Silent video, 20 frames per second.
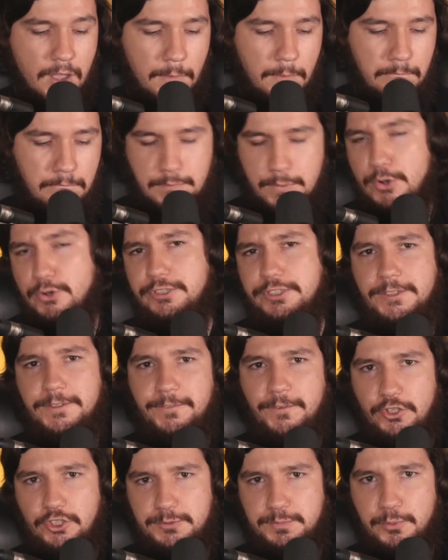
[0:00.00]

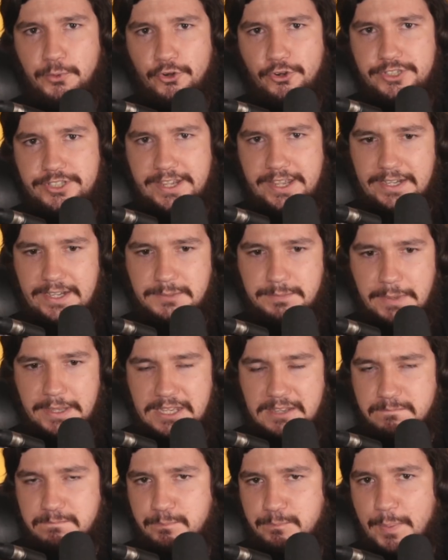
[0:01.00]
Most FOSS projects
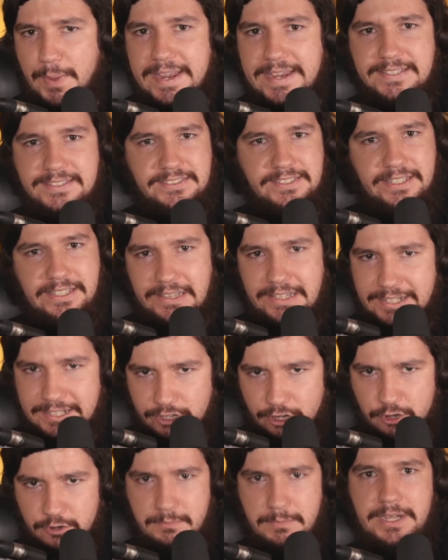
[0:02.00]
make basically
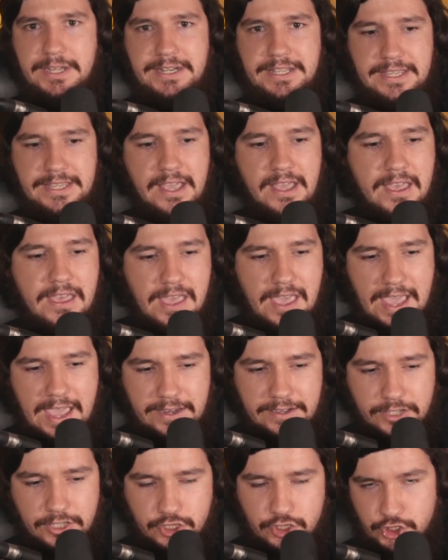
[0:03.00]
no money
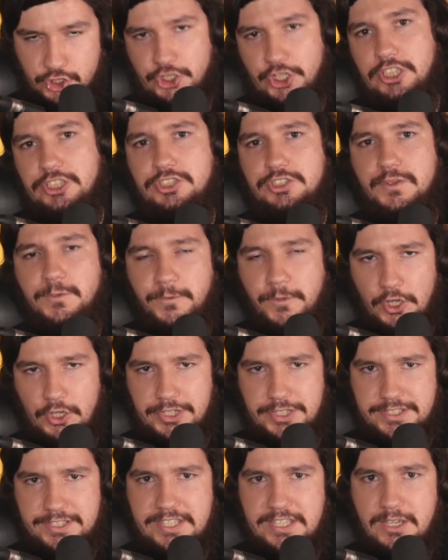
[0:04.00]
and are just
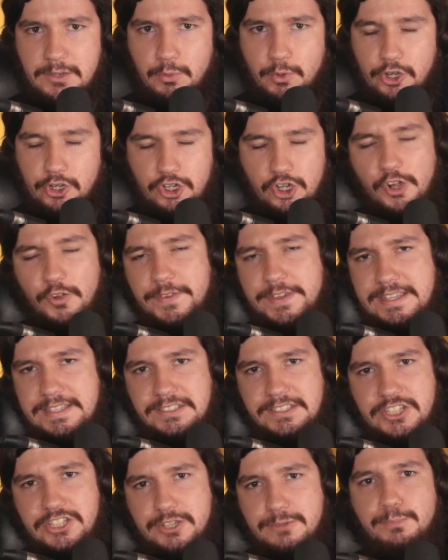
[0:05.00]
volunteer work.
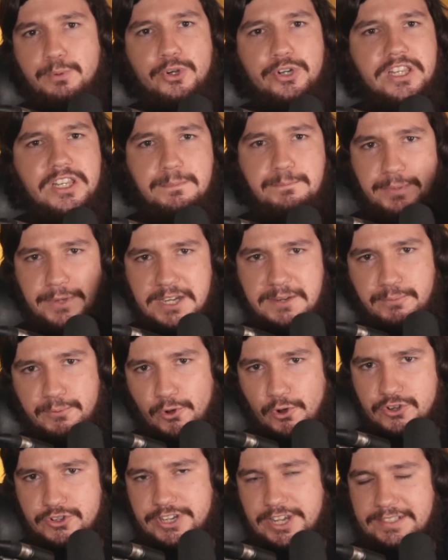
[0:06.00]
Obviously, you can point at the big
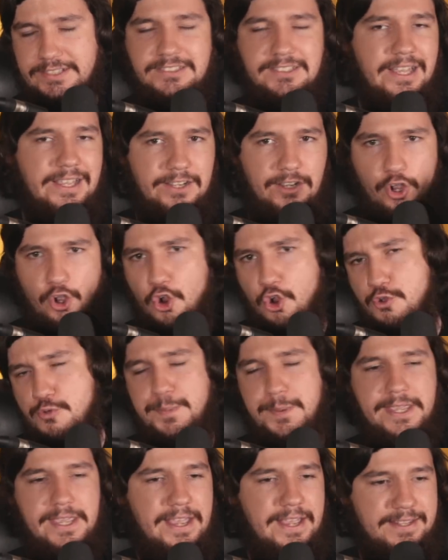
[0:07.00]
projects like
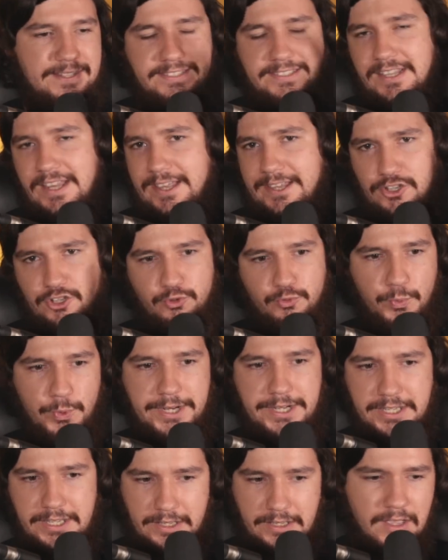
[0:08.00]
OBS, like
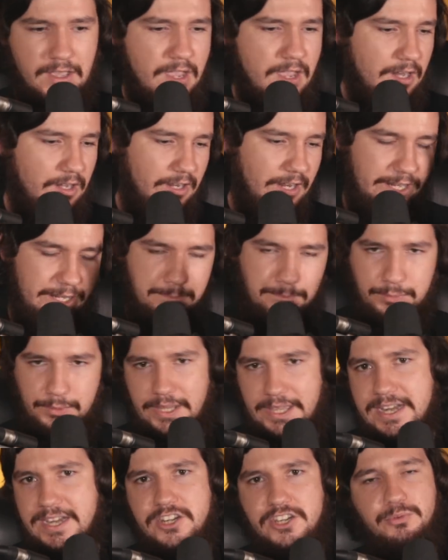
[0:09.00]
Krita, like
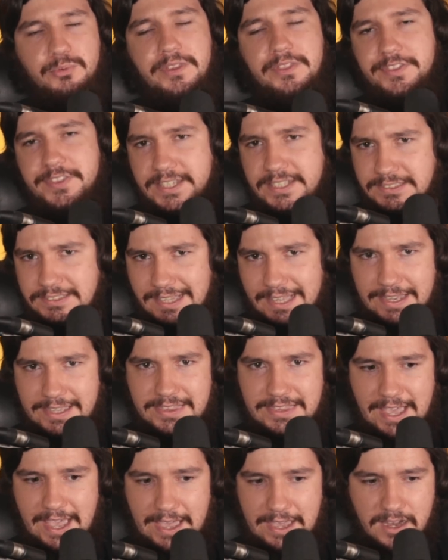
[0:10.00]
Blender, and things
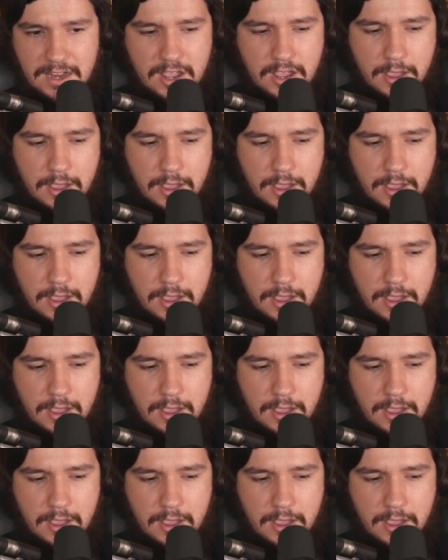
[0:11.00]
like that,